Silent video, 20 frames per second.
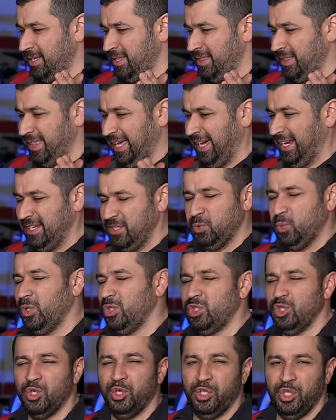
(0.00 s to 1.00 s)
That is
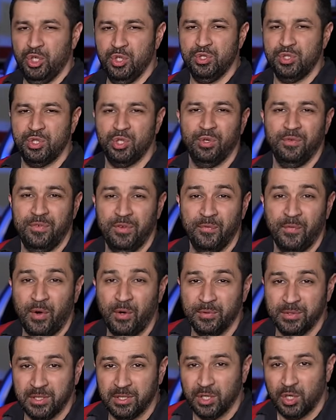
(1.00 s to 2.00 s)
what you're used to if you've
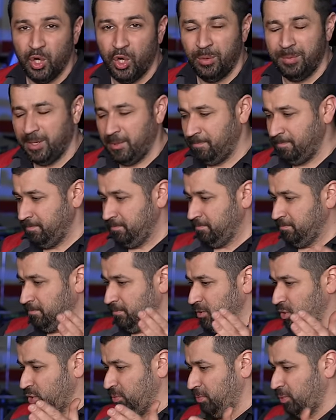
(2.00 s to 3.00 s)
owned the Tacoma.
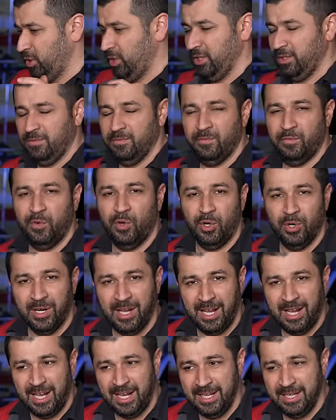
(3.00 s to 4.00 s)
You put it four
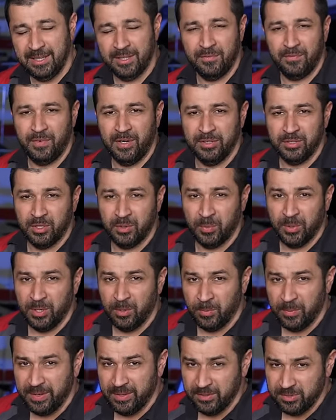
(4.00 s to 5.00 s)
high, the front and
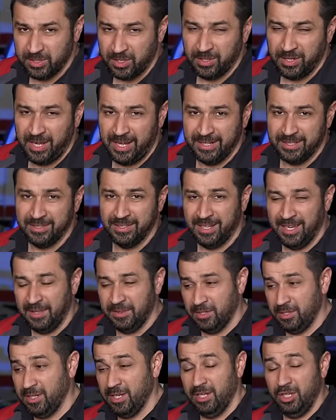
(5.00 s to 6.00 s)
rear wheels are locked
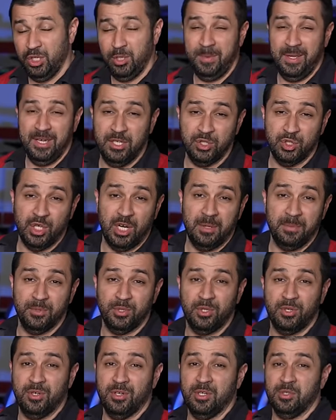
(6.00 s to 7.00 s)
together, you a sharp
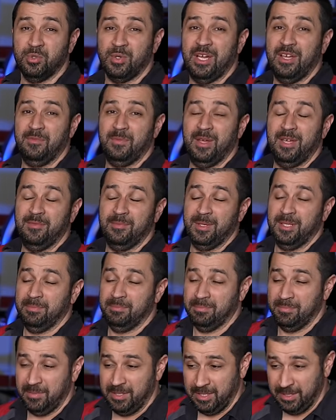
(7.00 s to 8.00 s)
turn and drive pavement,
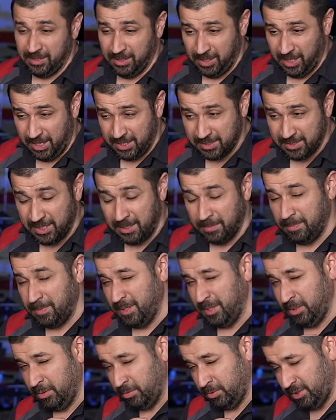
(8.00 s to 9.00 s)
it locks up
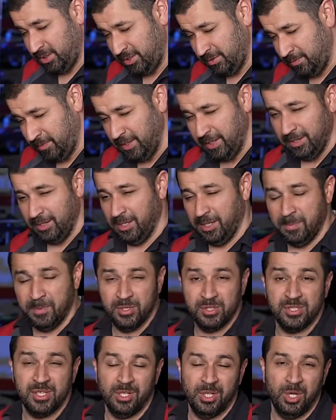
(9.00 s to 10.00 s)
and it severely
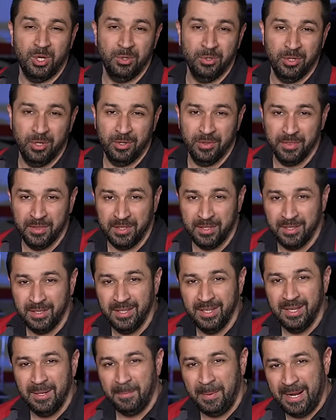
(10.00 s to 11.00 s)
puts a load on the
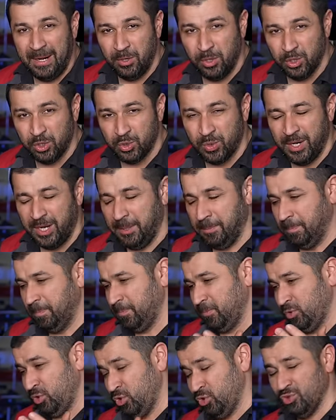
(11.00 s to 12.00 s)
powertrain.
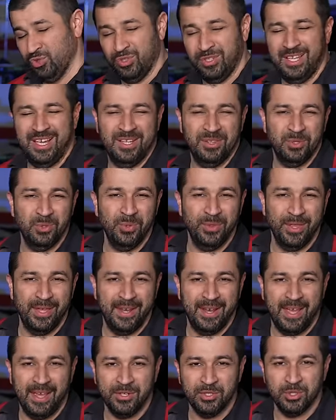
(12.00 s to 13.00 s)
You should not do
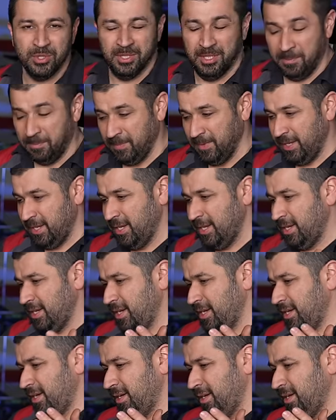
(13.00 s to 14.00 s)
that actually.
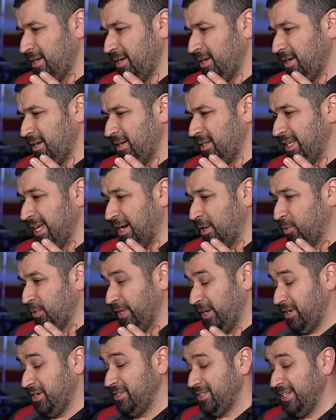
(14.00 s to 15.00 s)
Now
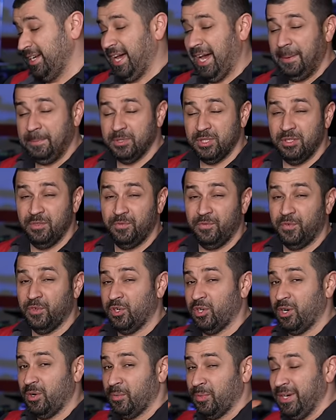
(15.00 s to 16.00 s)
there is an option
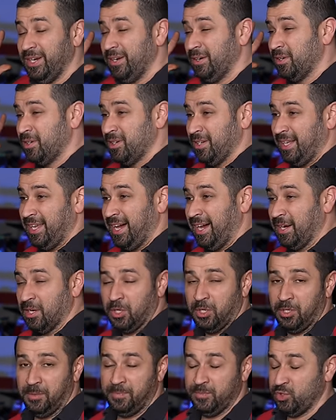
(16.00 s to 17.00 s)
for a rear
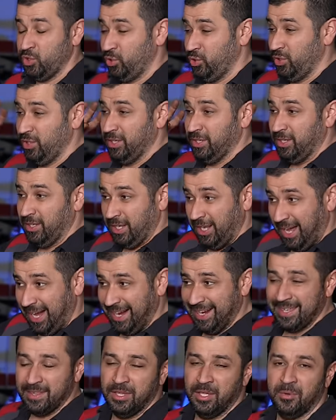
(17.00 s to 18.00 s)
locker, so you can
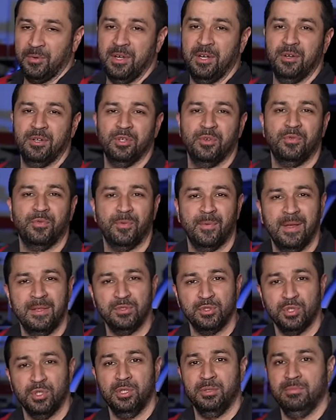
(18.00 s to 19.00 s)
lock the rear
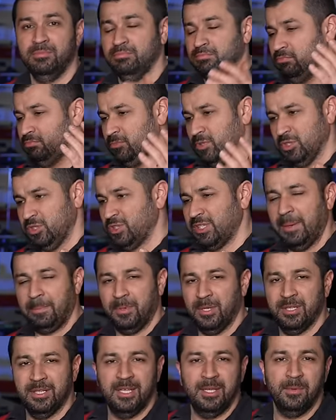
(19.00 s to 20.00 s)
differential just
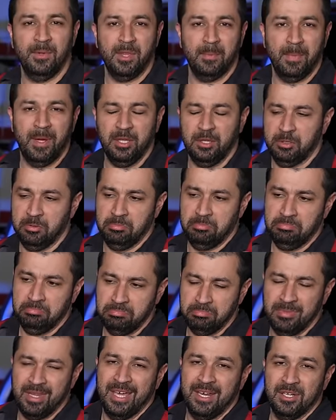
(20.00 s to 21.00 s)
separately with a button.
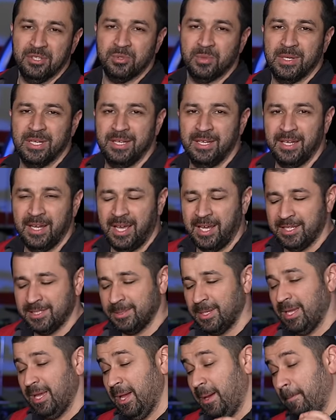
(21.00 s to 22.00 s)
That is really
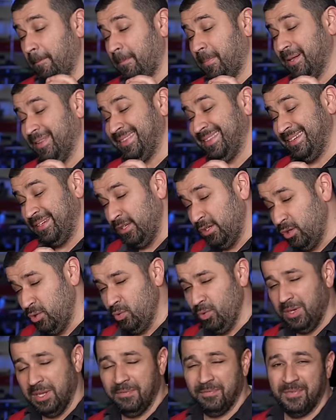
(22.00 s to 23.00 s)
nice. But the
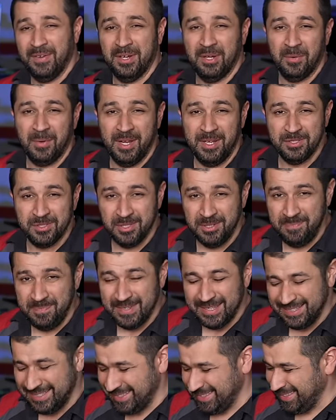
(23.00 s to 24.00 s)
new configuration
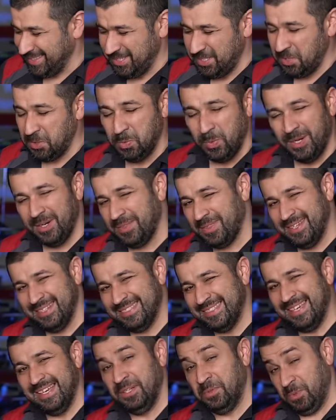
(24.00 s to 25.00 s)
is, this is where
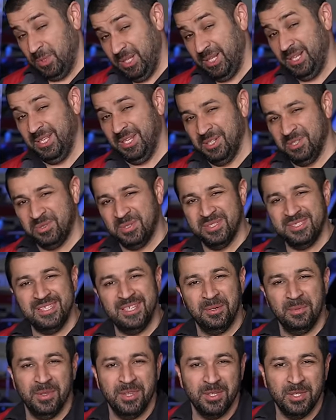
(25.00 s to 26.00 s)
things get really
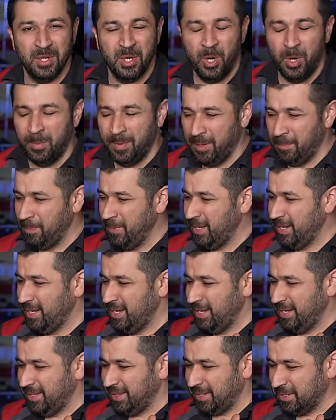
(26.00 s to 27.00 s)
interesting with the Tacoma.
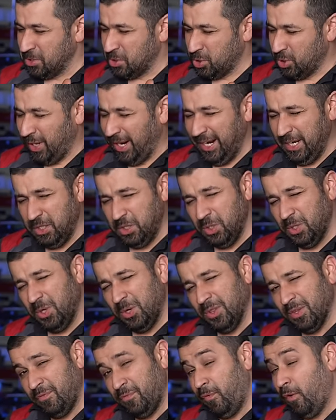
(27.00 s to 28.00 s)
They're trying to
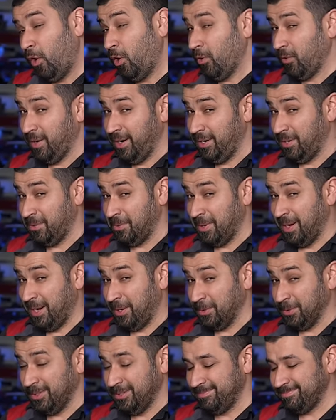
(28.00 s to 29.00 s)
go the four runner
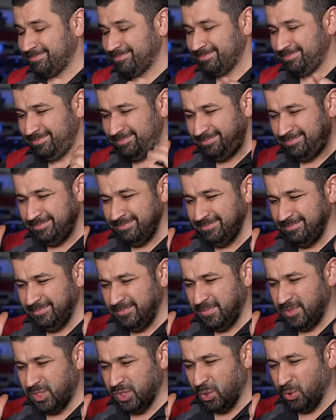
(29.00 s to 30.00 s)
route.
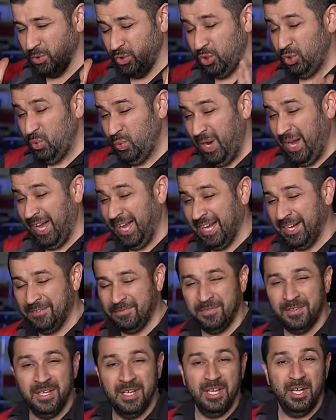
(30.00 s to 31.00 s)
So you
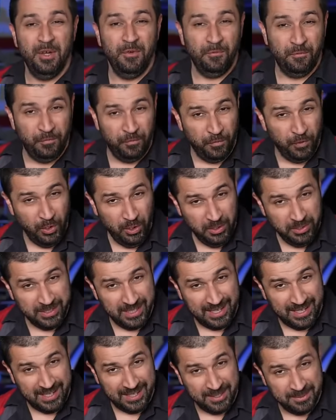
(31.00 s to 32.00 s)
have
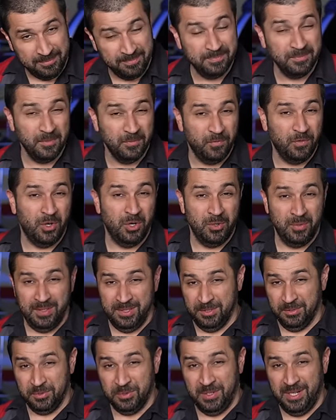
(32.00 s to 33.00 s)
full-time
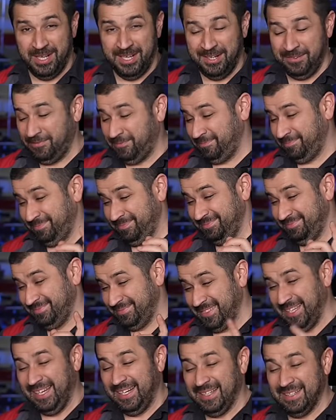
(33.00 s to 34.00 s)
four-wheel drive.
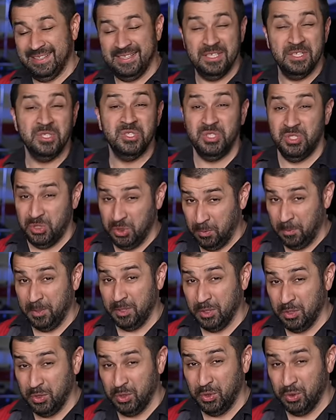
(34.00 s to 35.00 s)
That is
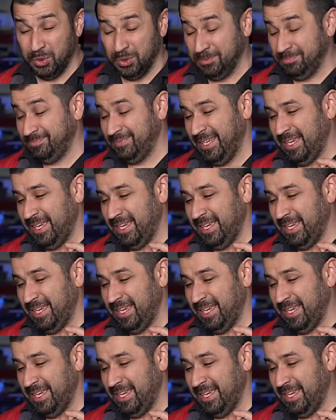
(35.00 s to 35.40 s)
super cool.